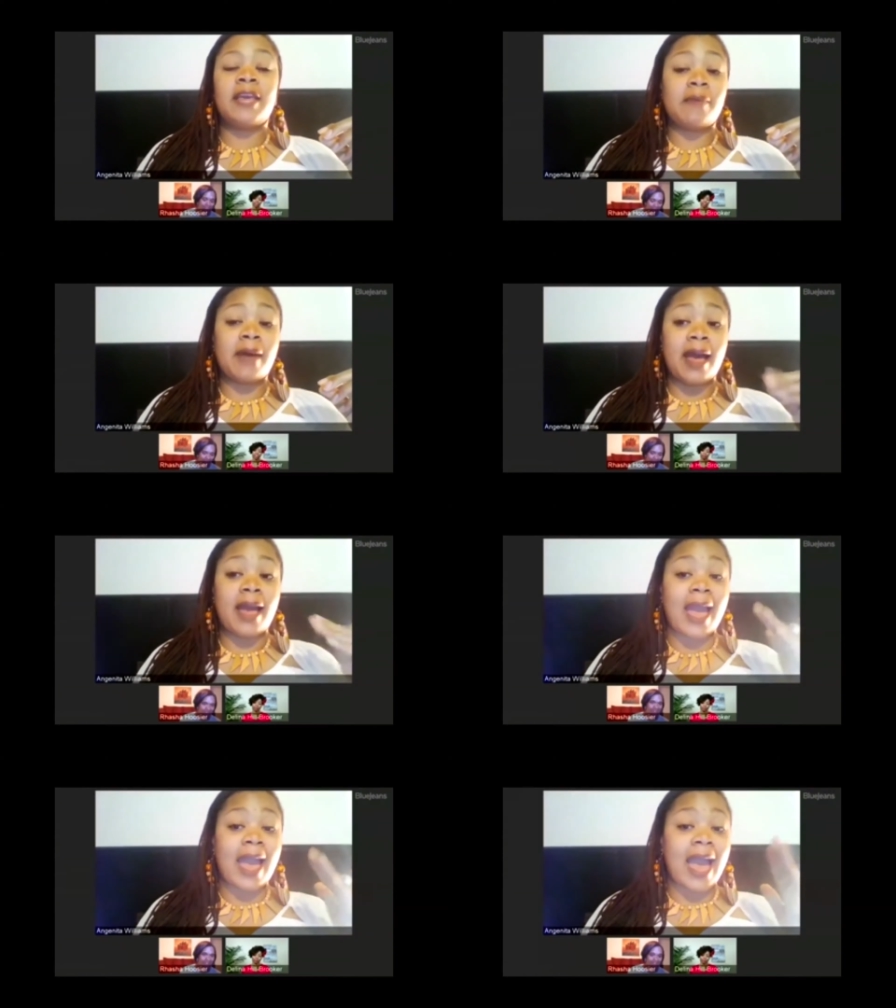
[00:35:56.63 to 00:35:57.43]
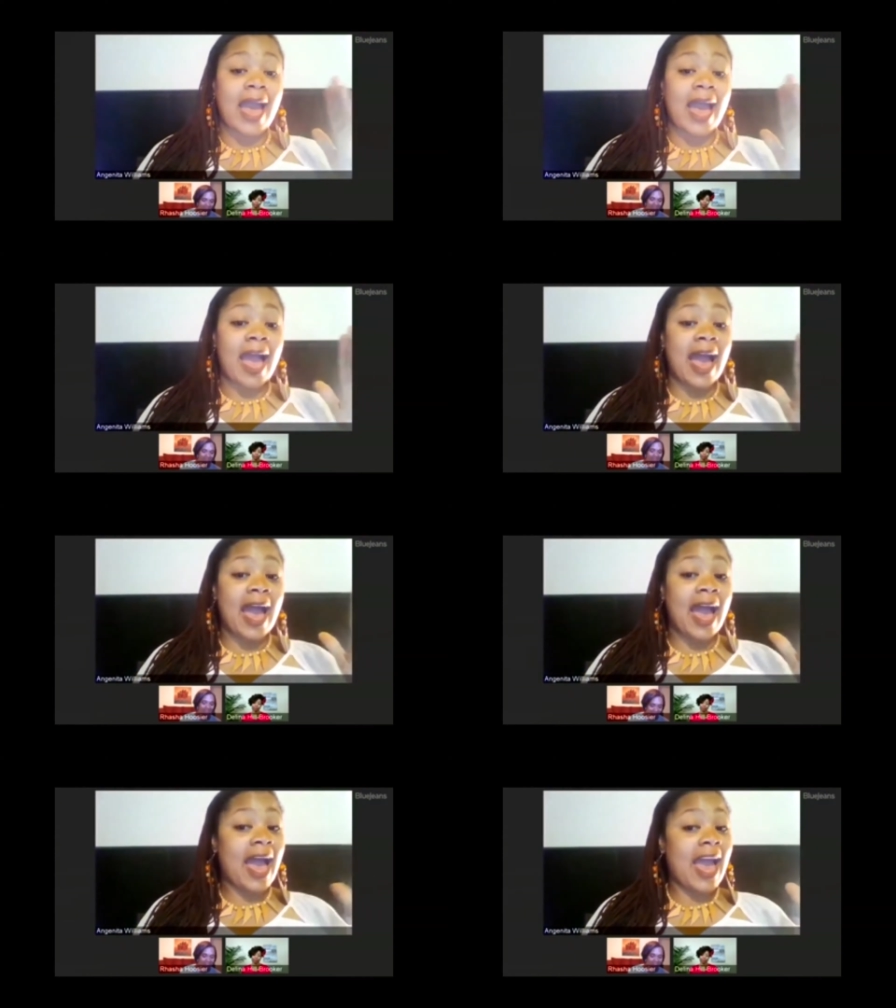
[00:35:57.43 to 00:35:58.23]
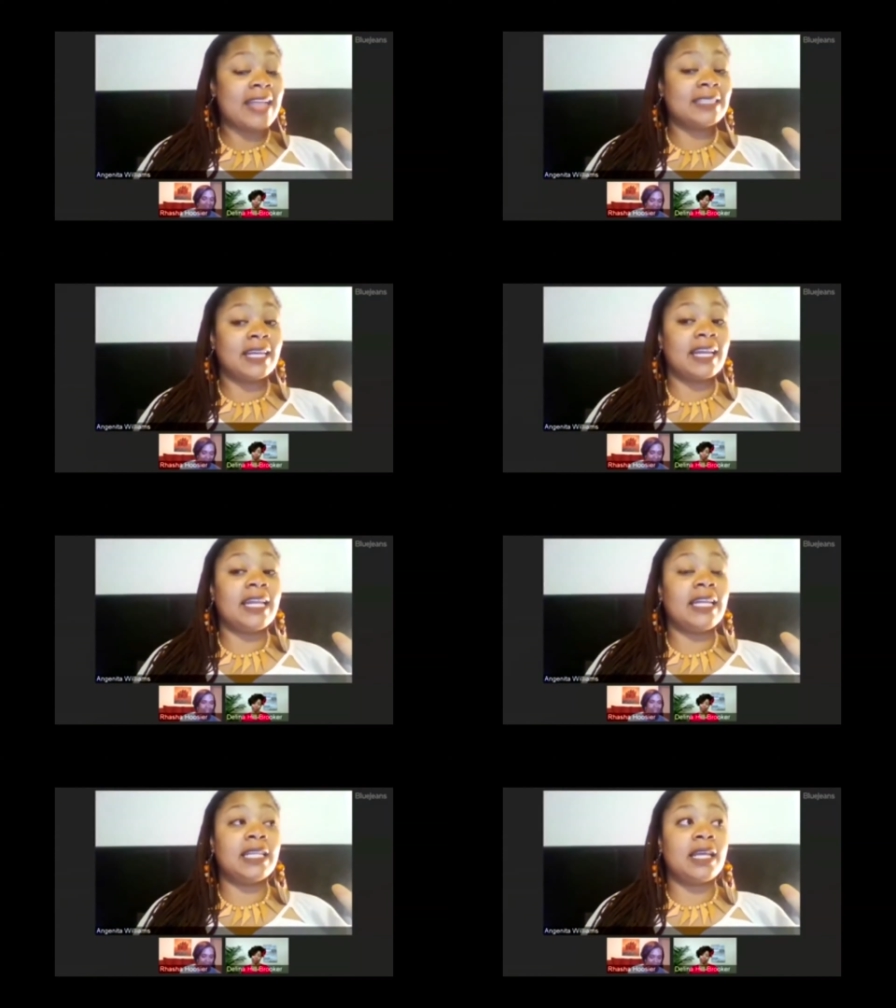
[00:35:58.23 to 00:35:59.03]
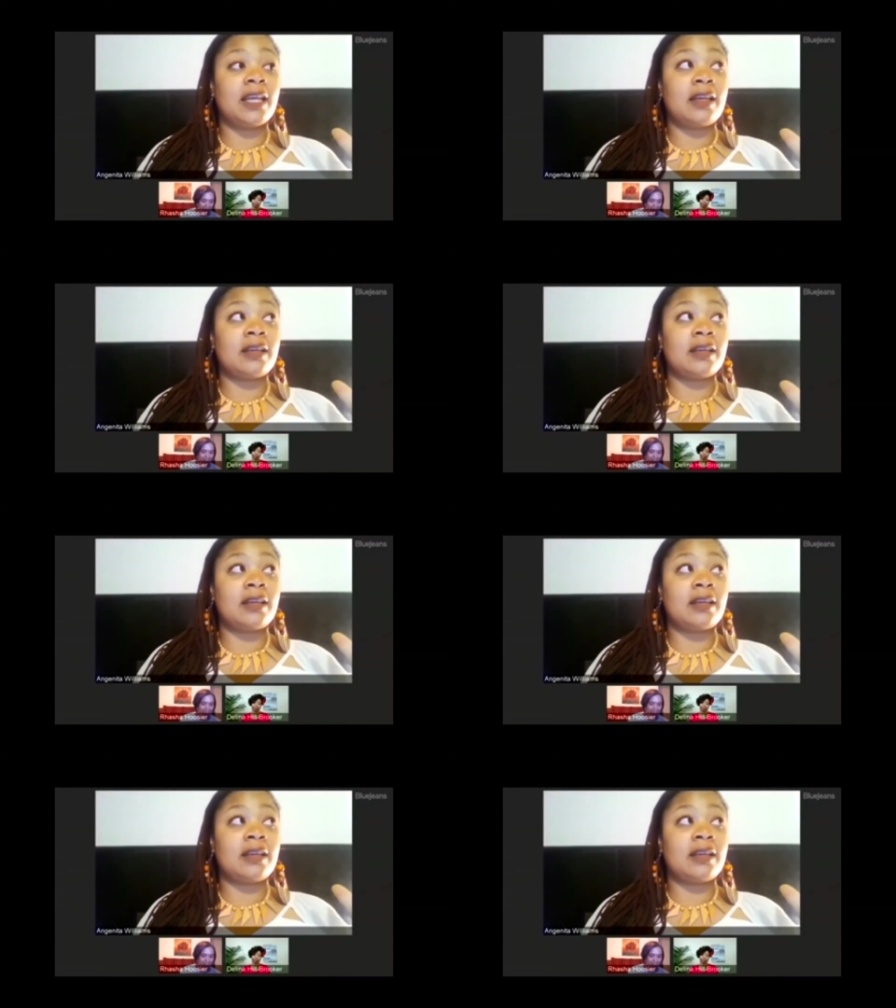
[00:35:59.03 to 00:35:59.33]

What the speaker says: mind, I hadn't said anything.